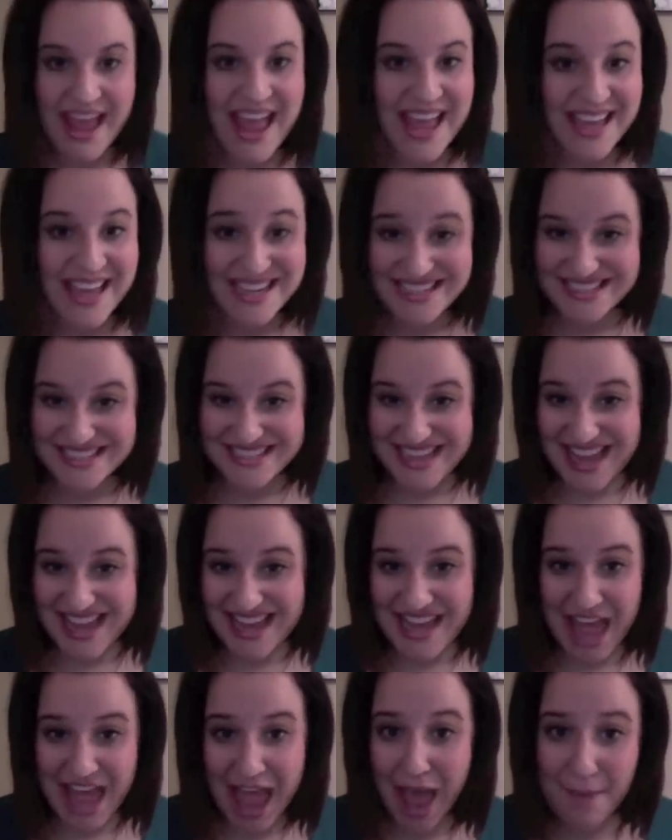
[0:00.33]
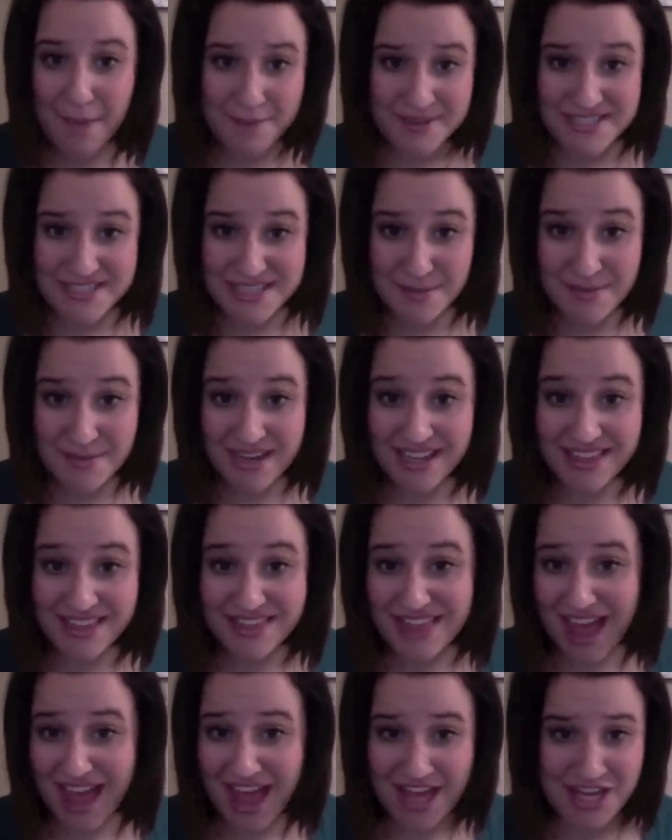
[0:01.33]
It is an
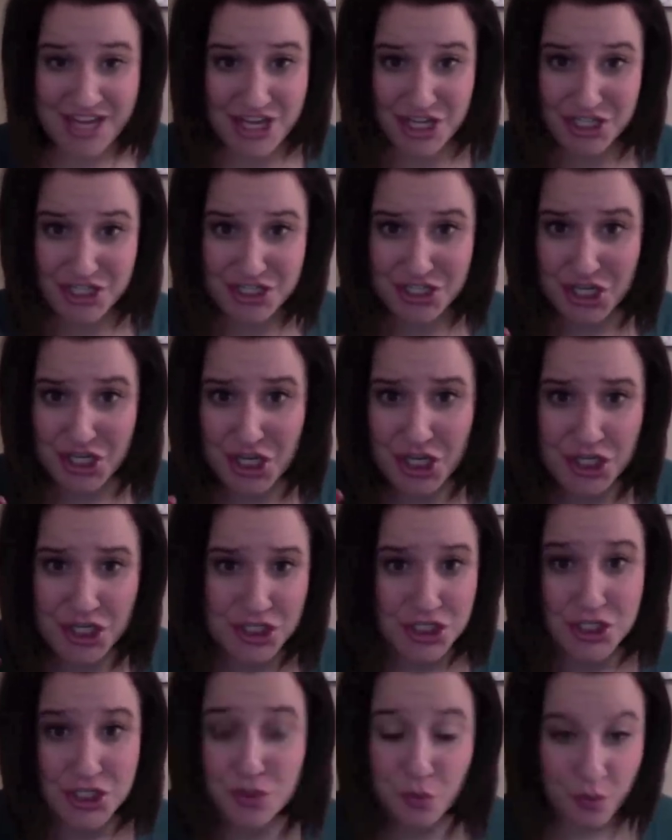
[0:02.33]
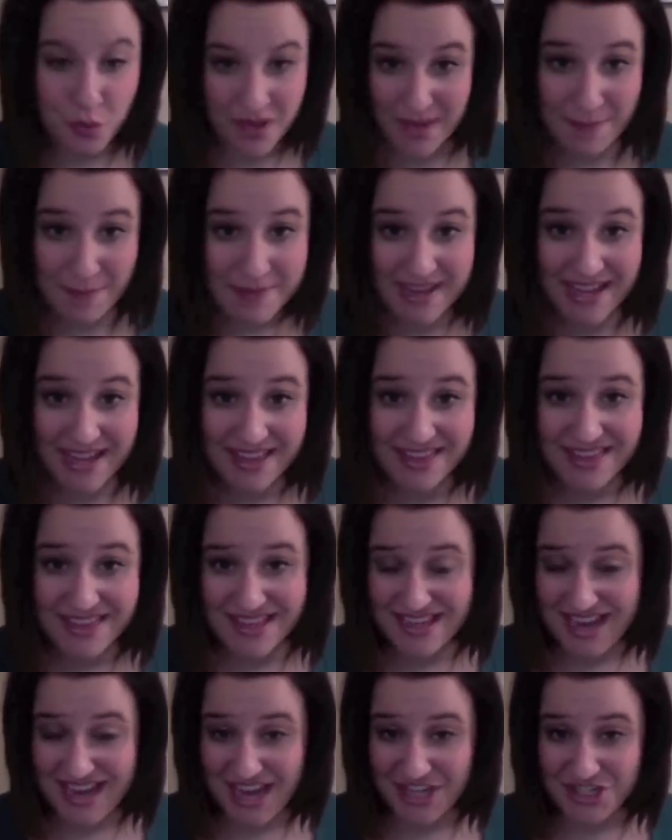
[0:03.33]
epidemic that is sweeping
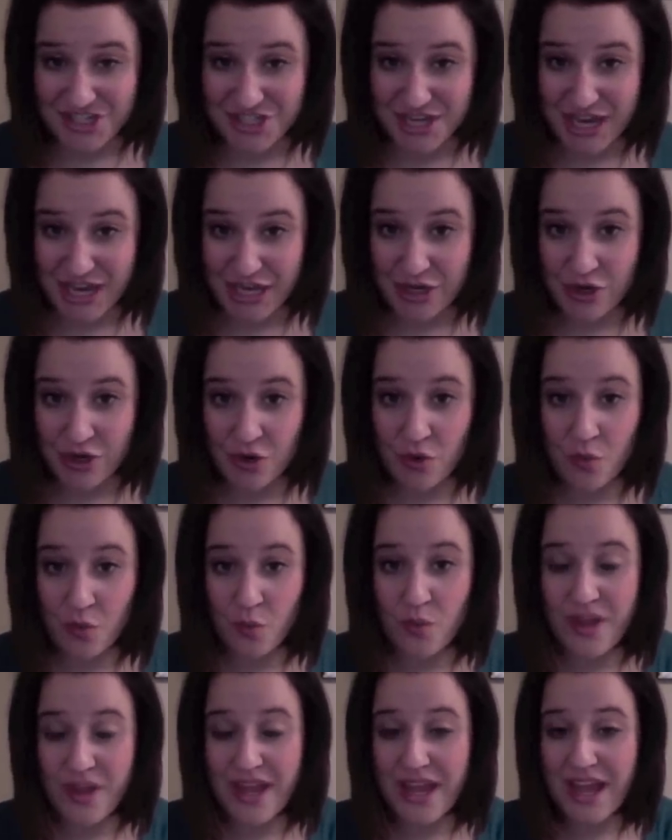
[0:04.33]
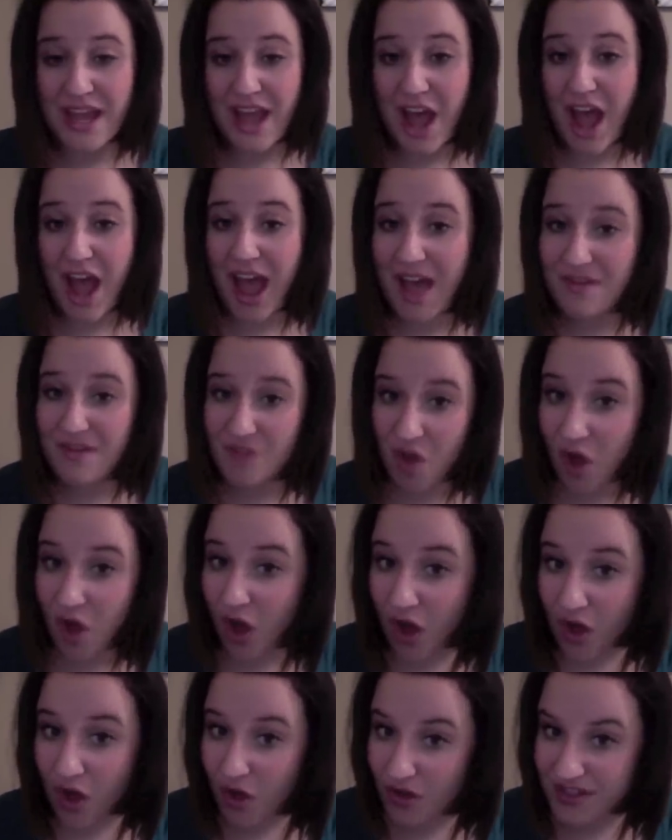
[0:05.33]
the nation. We have
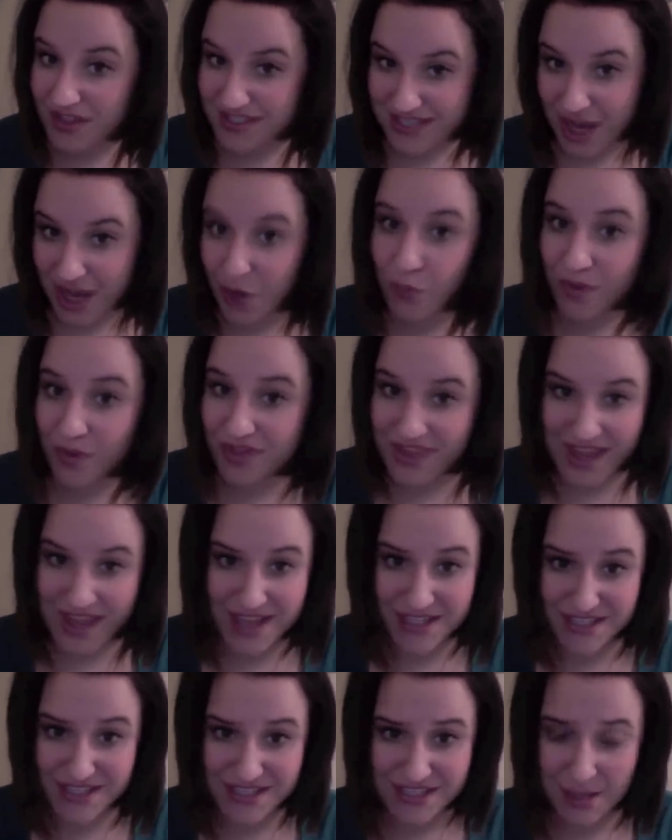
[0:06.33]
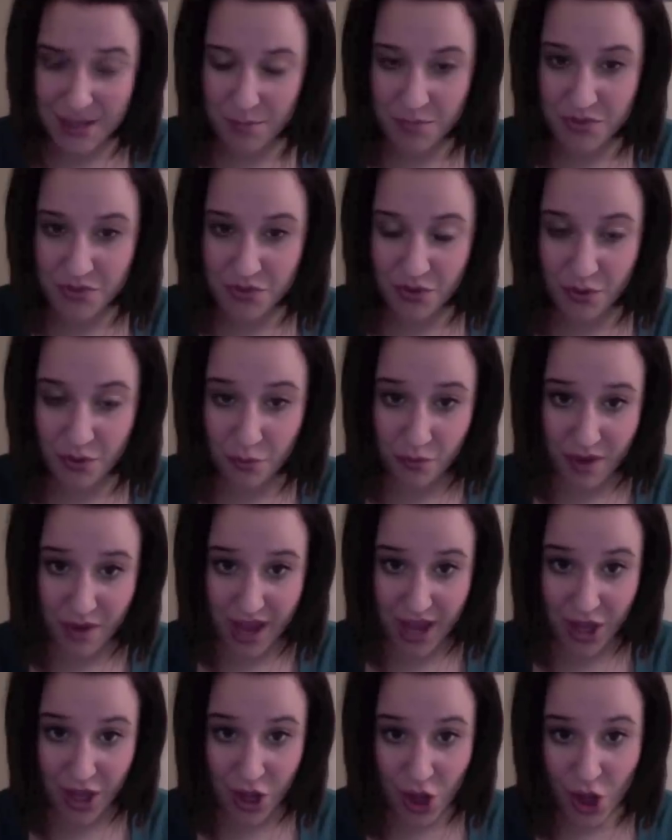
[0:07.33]
all dealt with it in some sort of
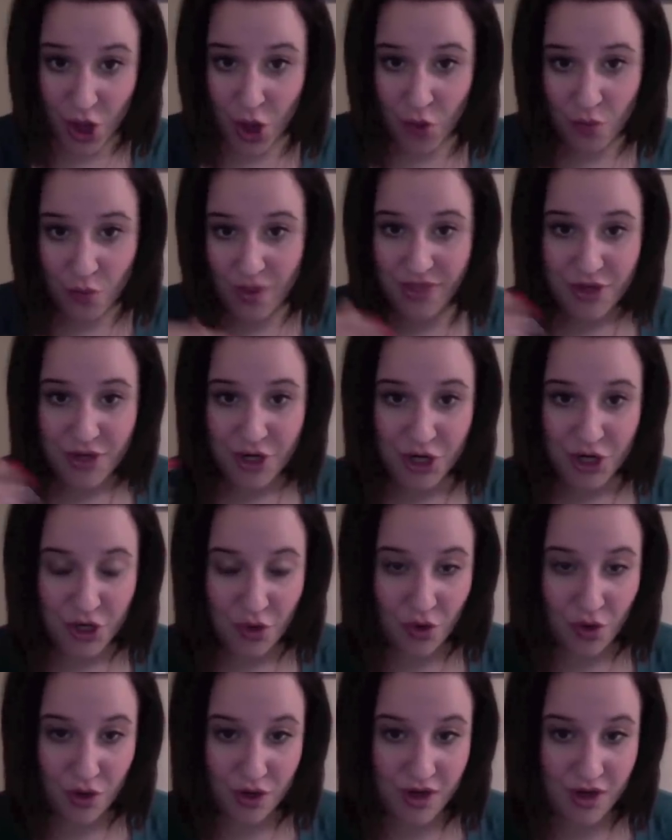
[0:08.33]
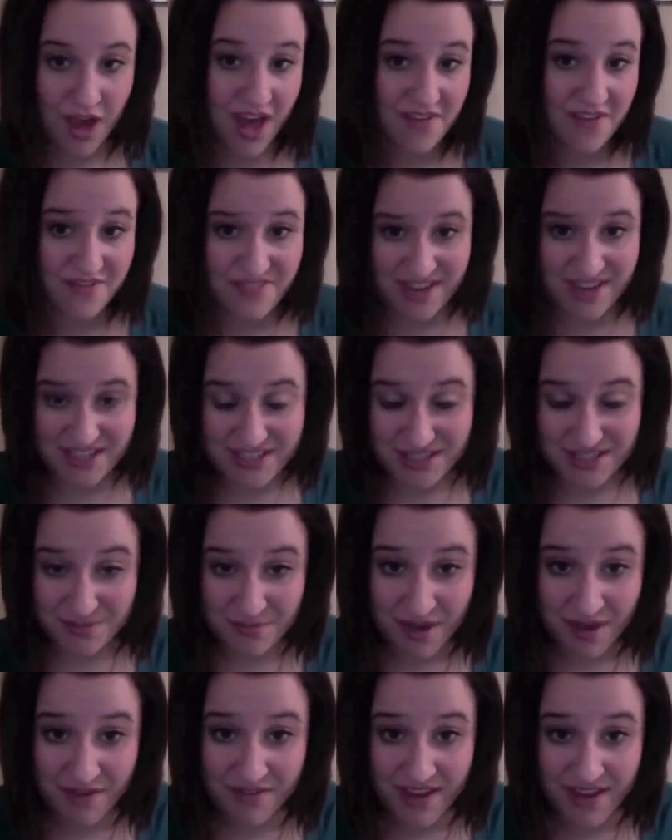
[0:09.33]
way, whether you're a
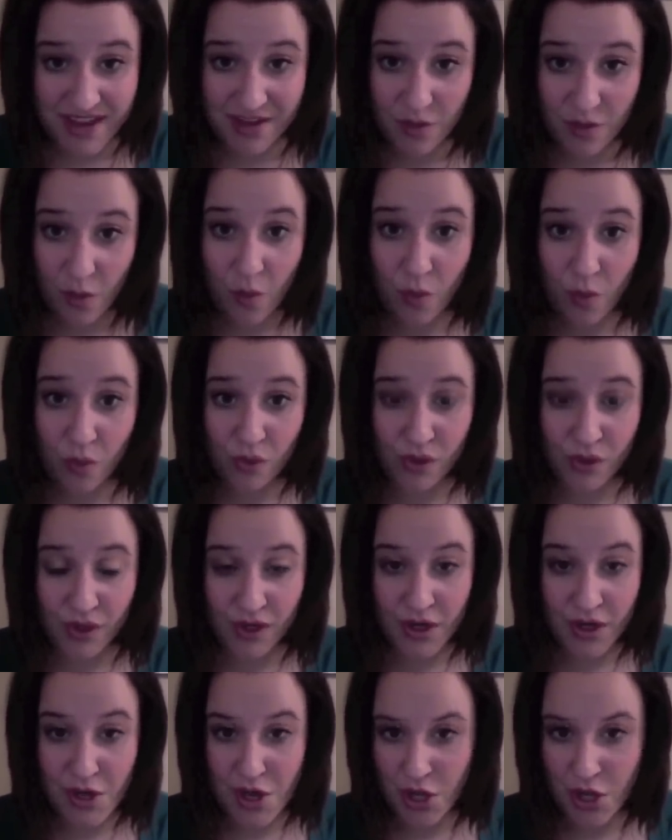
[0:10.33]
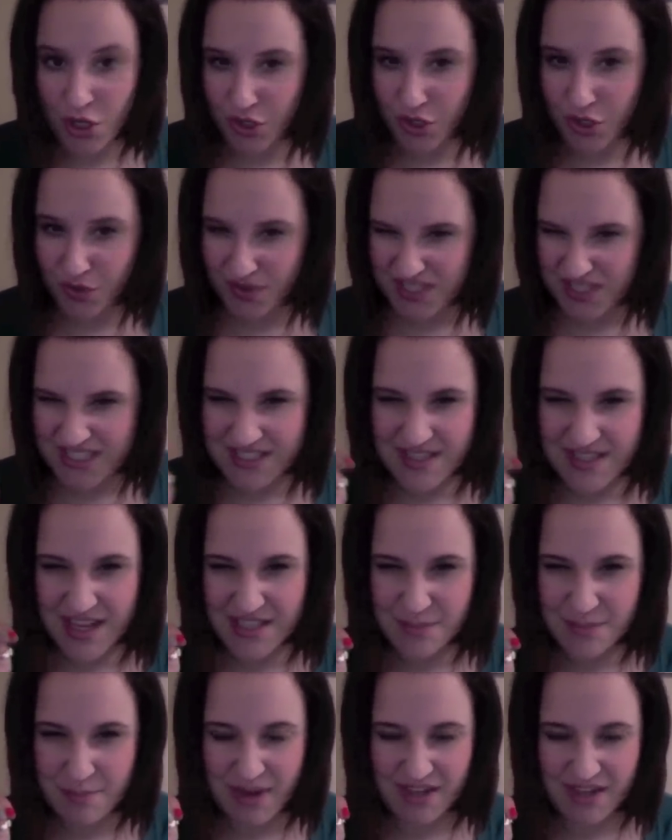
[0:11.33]
victim of it or you're a
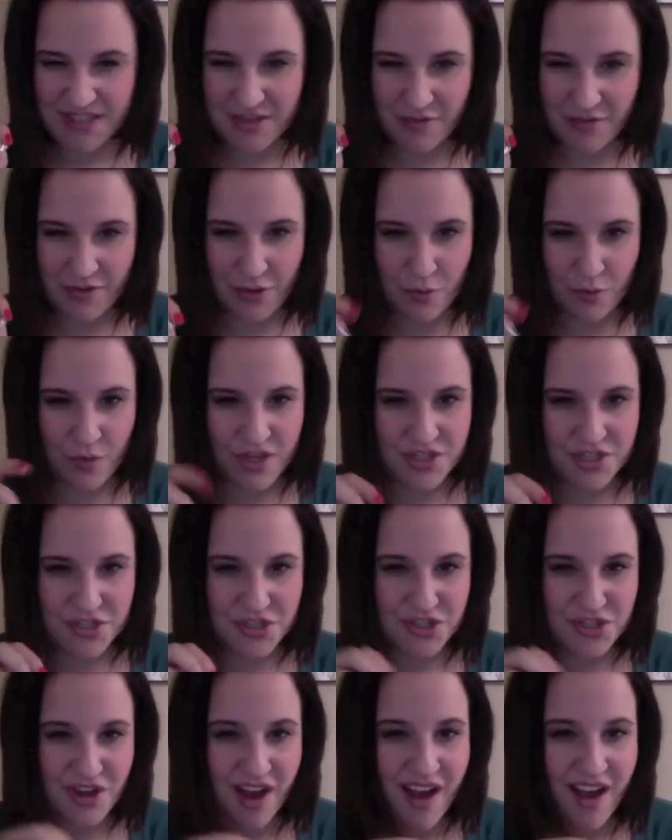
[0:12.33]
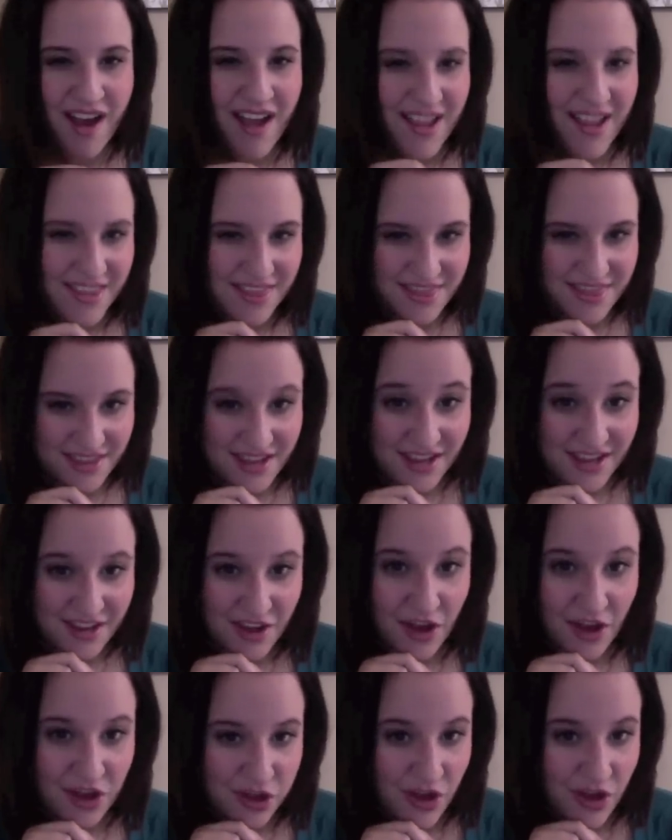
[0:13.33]
suspect of it, which I
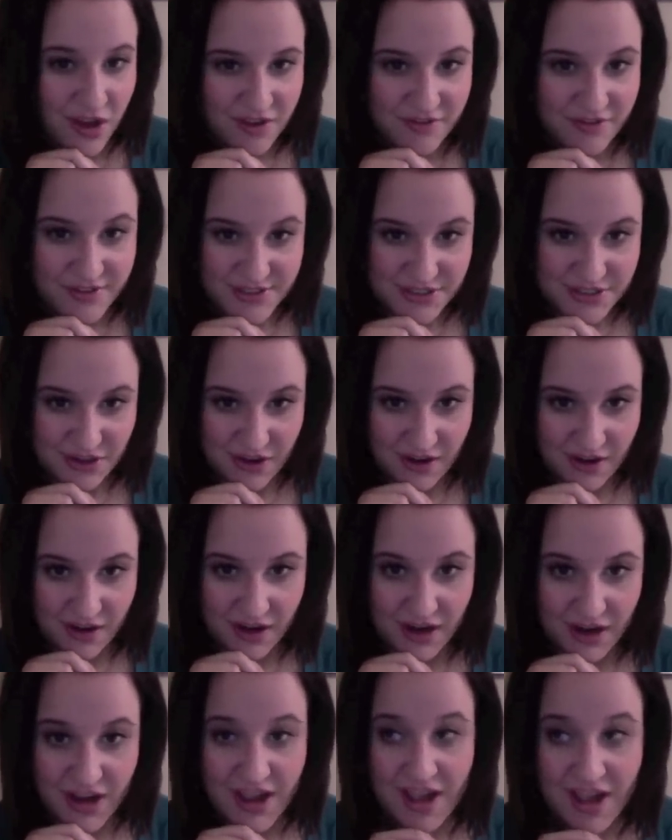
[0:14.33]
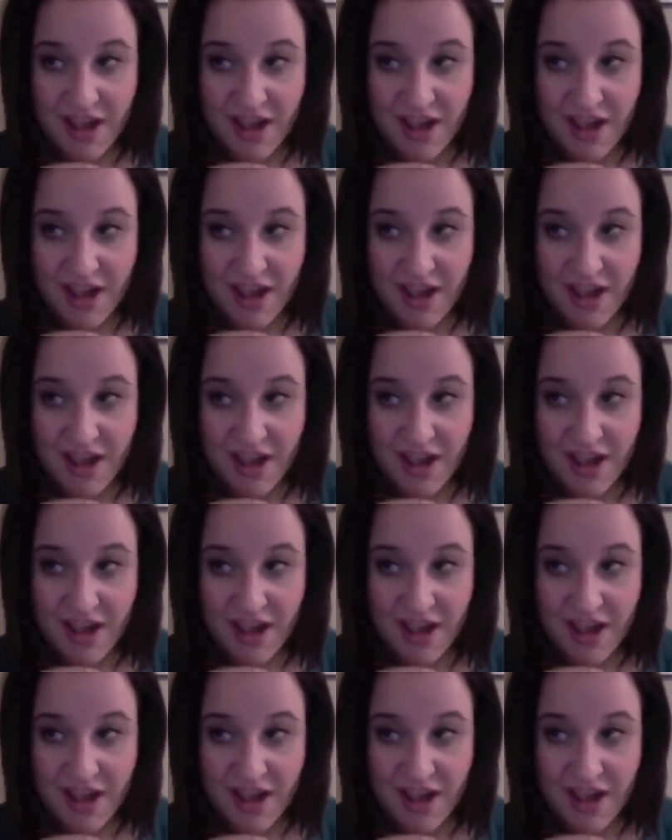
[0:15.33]
think a lot of us are.